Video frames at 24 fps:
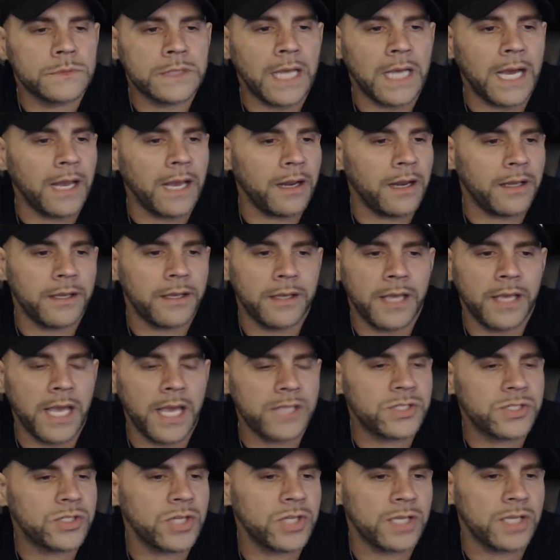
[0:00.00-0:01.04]
I
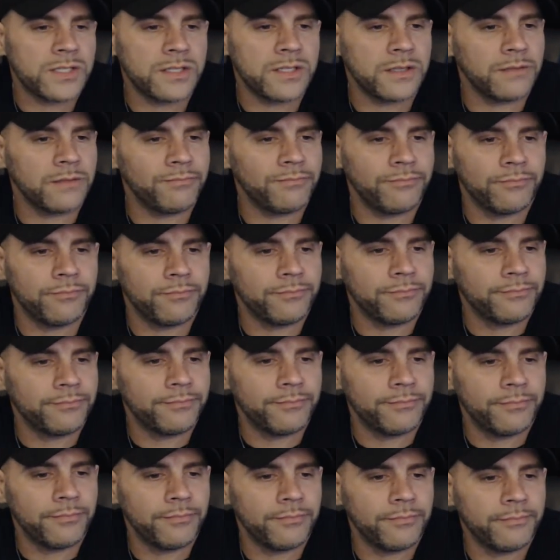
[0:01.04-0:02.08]
it's just
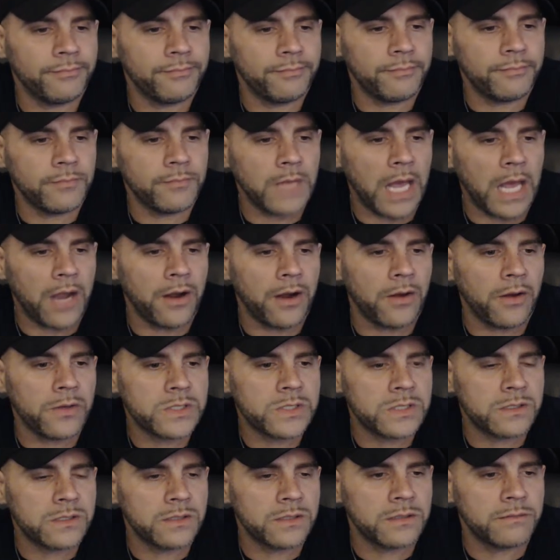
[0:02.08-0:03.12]
I don't know,
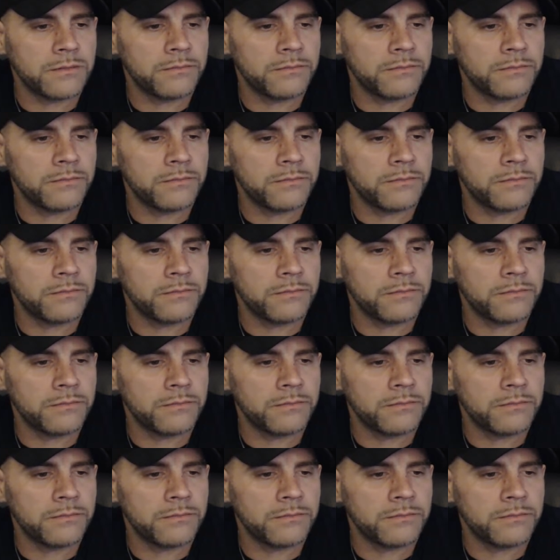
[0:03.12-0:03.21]
it's